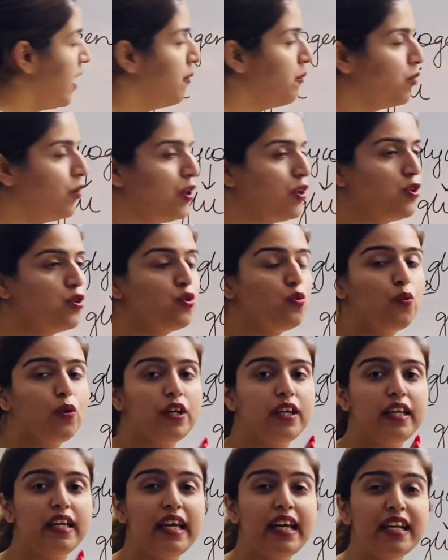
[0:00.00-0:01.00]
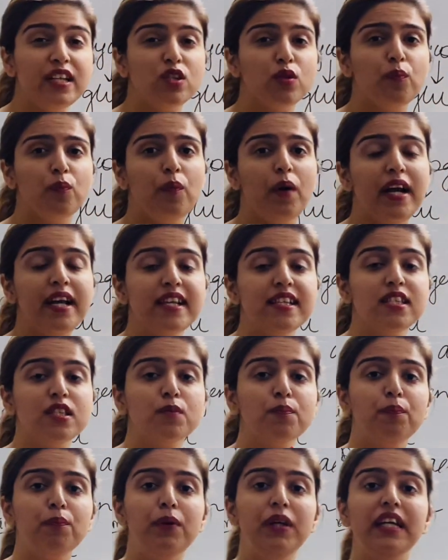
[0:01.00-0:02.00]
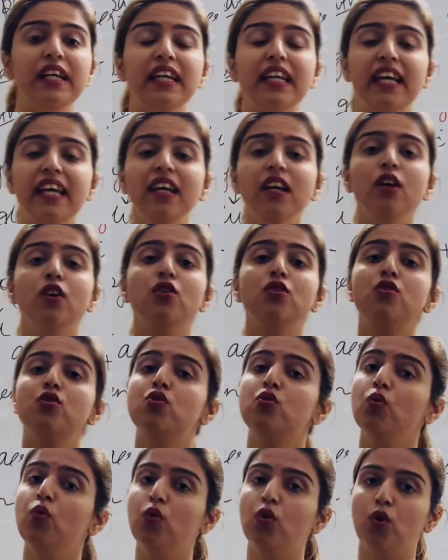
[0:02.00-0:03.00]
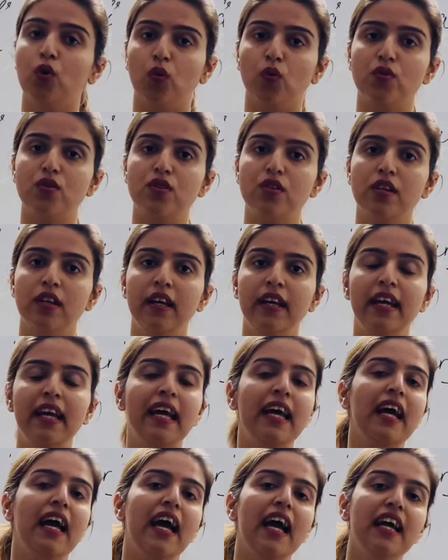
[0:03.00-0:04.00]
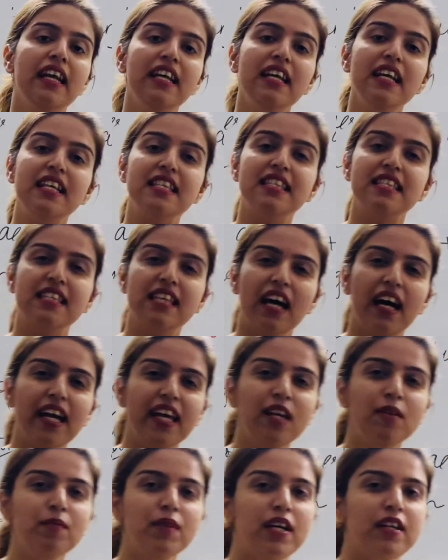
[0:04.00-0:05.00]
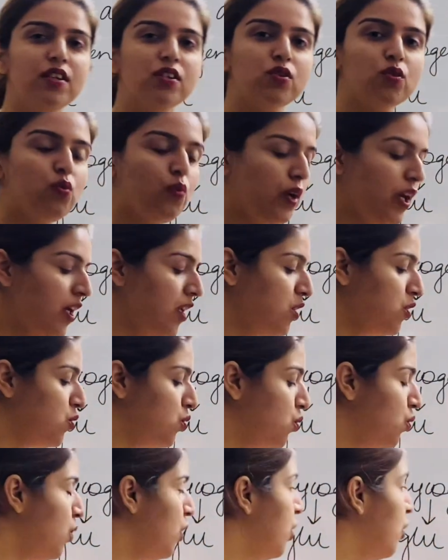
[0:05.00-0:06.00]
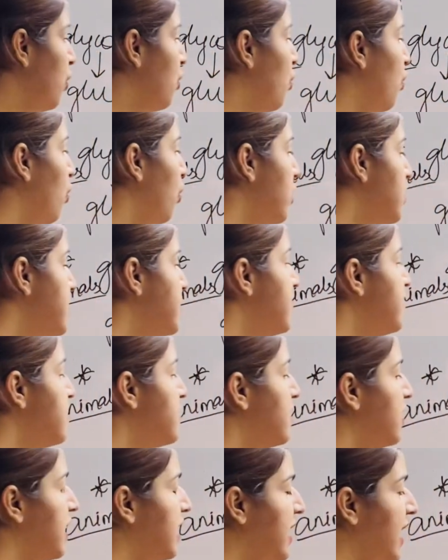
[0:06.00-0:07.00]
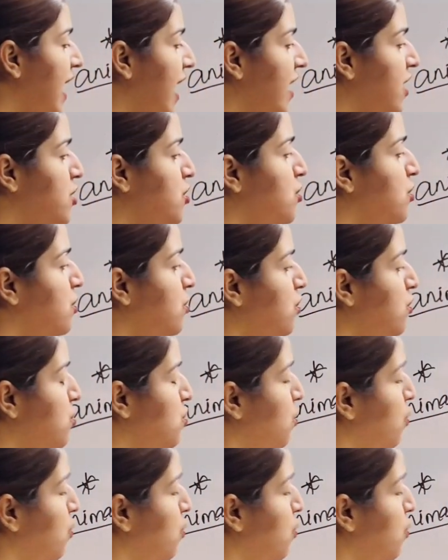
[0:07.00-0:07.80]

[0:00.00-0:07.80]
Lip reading: am going to get by splitting sucrose. An enzyme that is going to cause this reaction, to